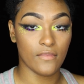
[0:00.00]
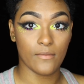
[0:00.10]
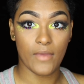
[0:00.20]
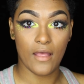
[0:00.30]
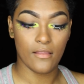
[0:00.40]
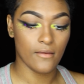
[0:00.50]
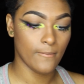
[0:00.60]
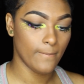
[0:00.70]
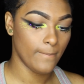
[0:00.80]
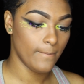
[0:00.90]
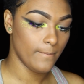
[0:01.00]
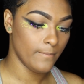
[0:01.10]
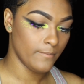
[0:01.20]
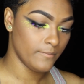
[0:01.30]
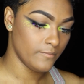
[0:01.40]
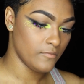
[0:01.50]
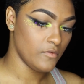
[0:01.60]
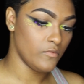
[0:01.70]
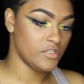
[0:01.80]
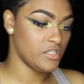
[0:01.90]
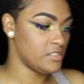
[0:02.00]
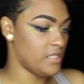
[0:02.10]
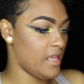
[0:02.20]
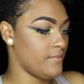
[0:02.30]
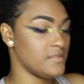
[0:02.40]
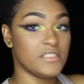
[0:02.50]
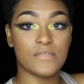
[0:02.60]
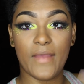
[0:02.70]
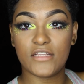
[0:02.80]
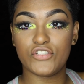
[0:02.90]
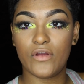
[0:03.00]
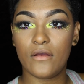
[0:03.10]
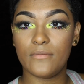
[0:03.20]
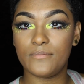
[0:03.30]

the palette, which is named Spectra.